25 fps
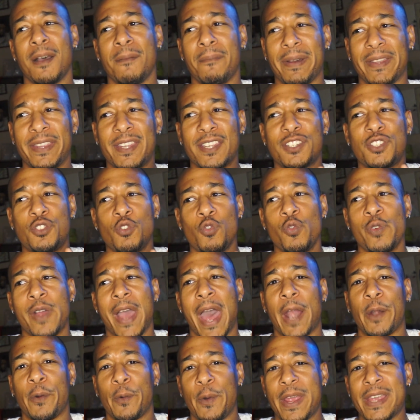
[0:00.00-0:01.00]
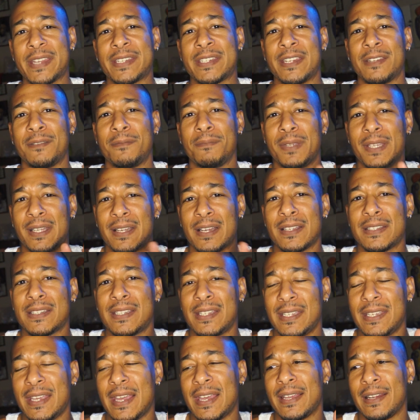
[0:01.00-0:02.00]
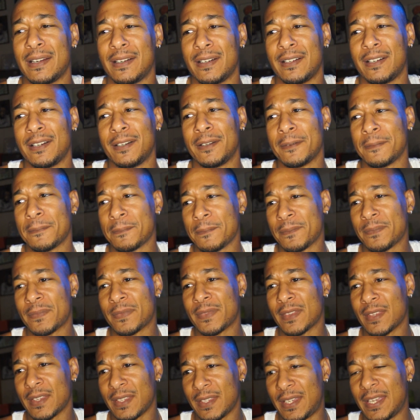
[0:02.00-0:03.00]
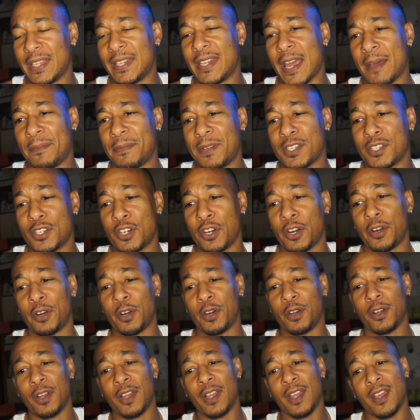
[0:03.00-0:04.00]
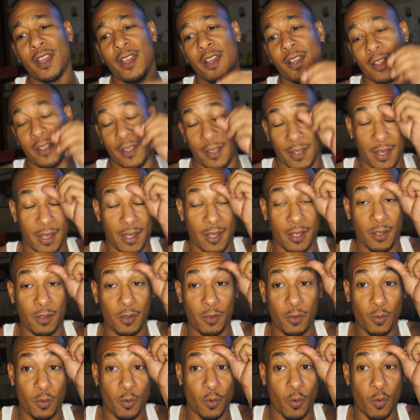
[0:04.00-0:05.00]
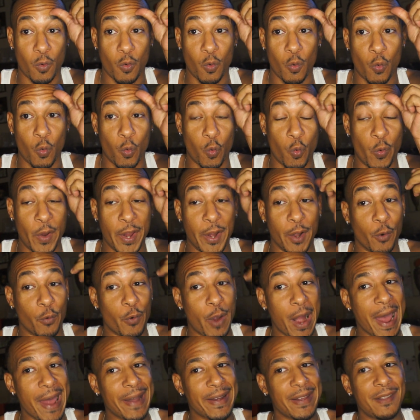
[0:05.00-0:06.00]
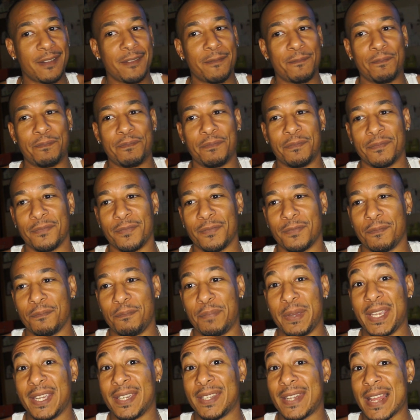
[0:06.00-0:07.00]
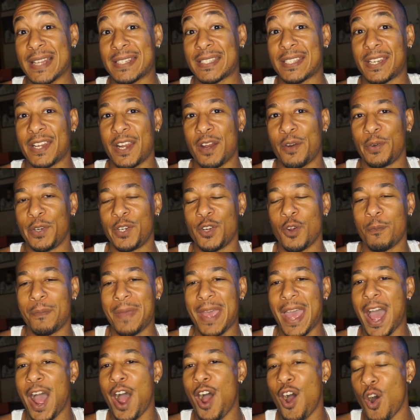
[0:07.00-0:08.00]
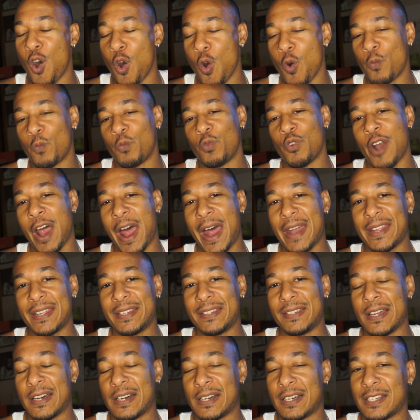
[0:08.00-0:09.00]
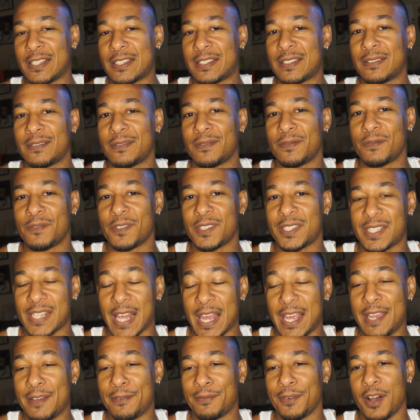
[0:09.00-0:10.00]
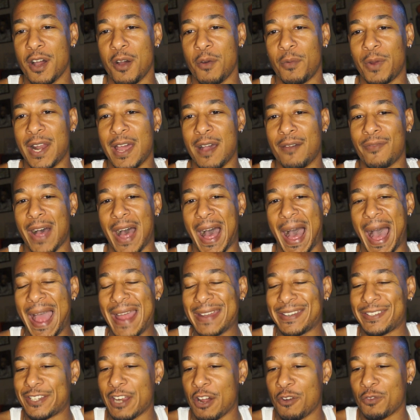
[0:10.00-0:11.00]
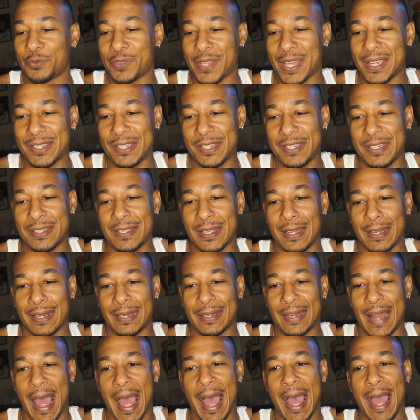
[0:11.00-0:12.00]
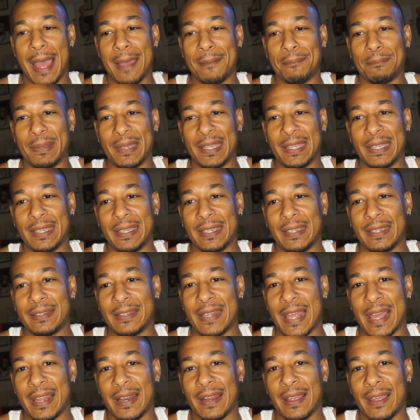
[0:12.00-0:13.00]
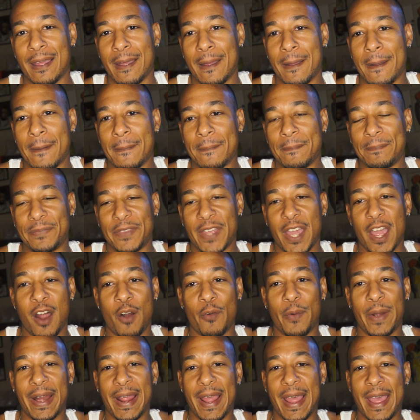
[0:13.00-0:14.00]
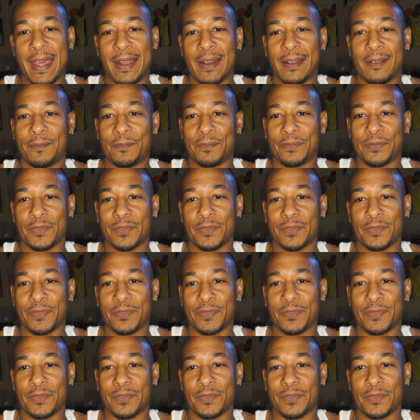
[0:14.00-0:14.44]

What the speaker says: but this dude got arrested because he had kidnapped this girl. Will Ronnie be in that scenario, man? I hope Ronnie does save her or whatever. I don't think she's going to die, being that they already had